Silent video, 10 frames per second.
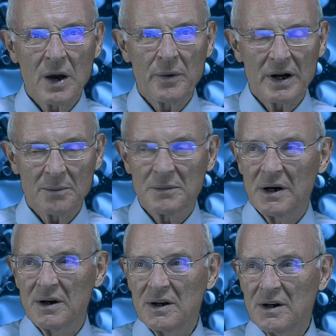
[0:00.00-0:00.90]
went up
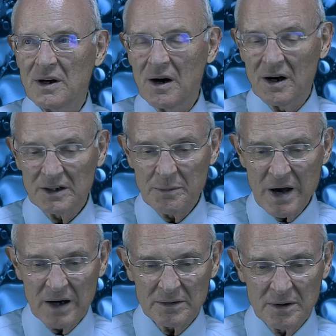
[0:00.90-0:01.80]
onto
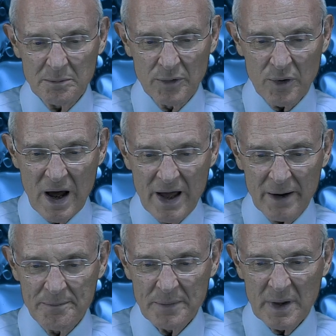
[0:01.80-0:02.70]
Mount
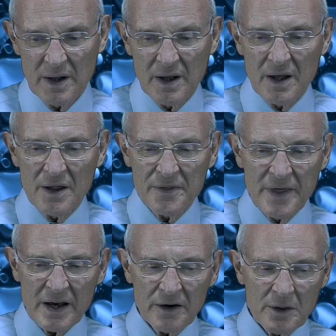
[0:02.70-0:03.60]
Moriah.
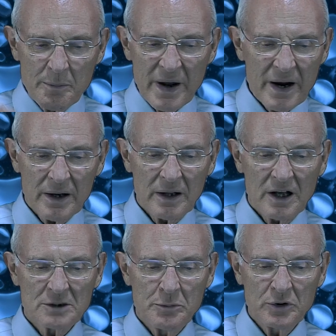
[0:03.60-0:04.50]
Think of the
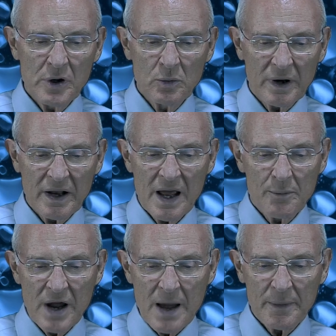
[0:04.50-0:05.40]
parallels between what
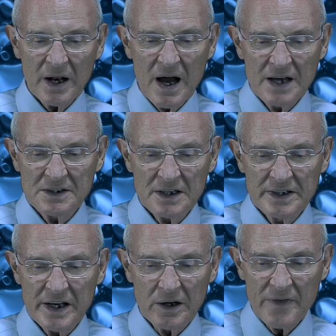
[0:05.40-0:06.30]
Abraham and Isaac
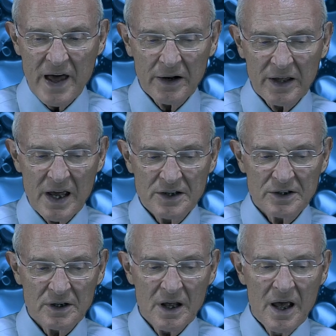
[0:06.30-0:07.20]
did on that
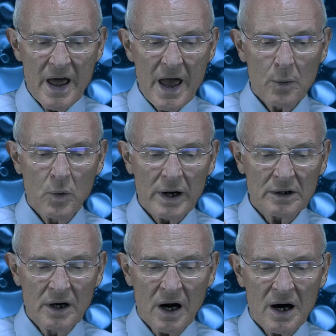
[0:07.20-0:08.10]
occasion and
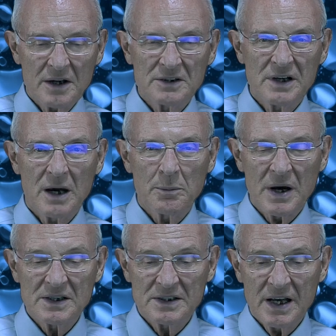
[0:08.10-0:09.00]
what God has done
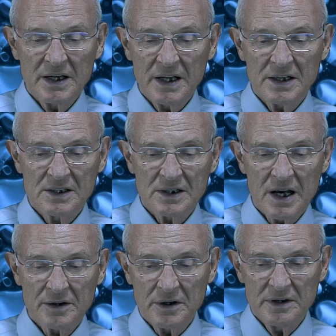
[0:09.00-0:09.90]
by sending His
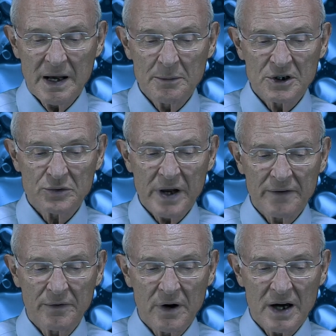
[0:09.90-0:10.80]
Son to
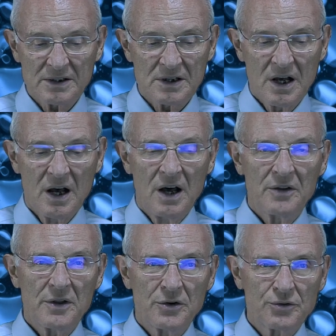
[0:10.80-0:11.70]
demonstrate for us
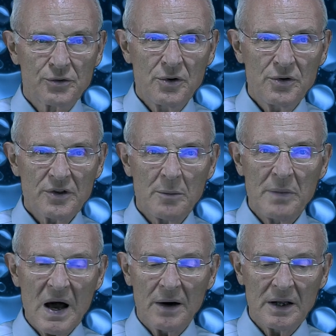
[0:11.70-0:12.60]
the truth
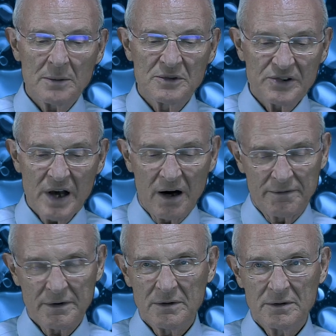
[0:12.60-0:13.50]
about Himself.